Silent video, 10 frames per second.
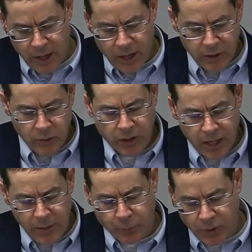You
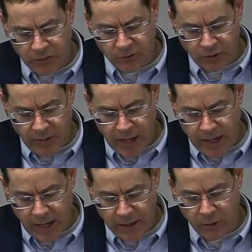keep preaching that,
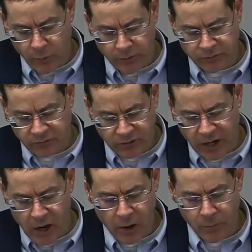and you will
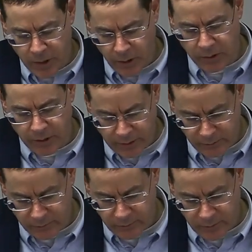scare
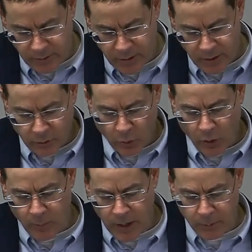millions,
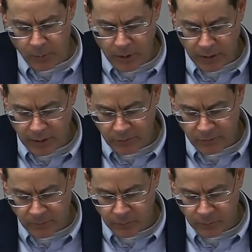torment millions,